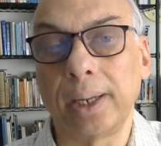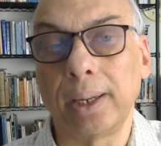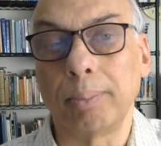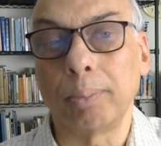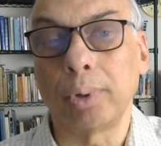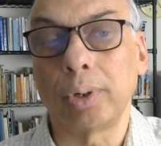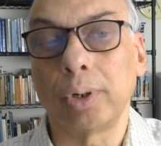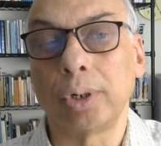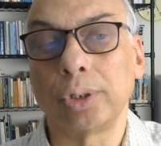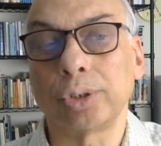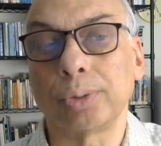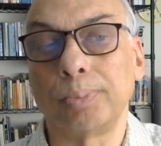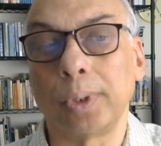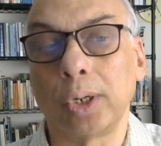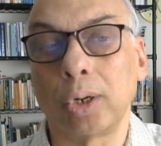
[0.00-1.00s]

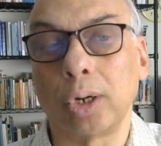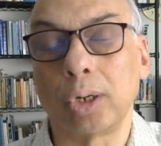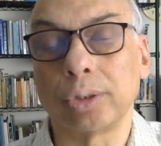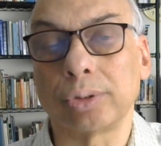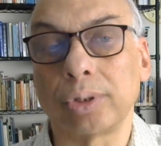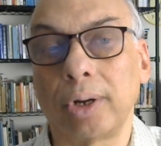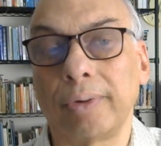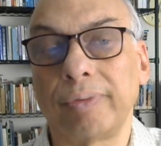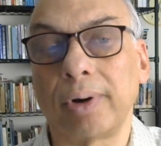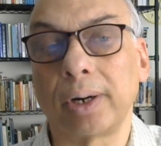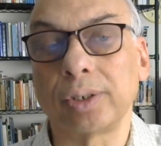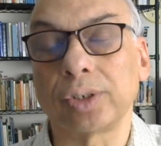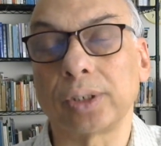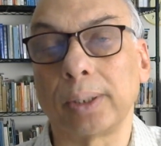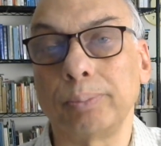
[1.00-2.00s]
emerge because of our
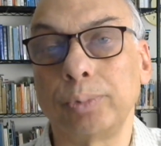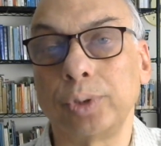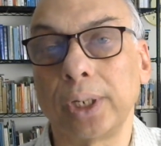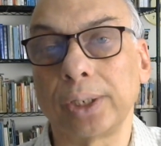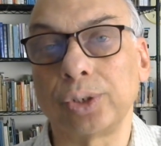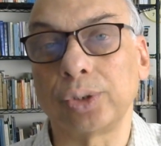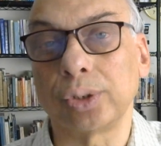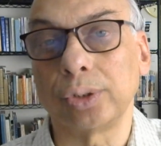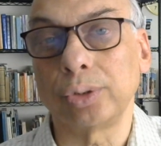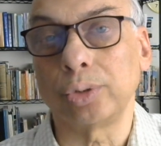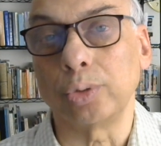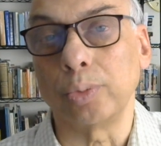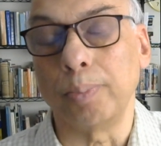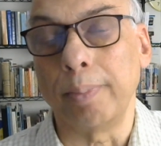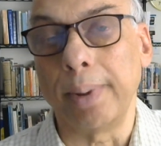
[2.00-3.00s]
subjection
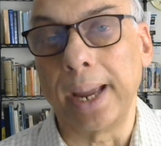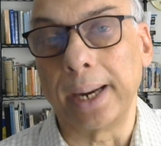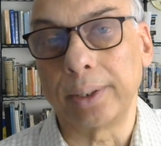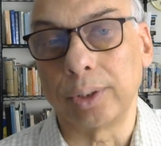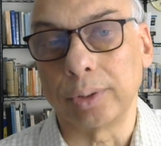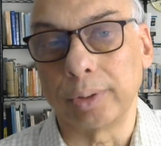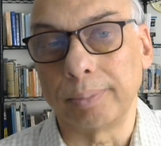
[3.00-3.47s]
to matter.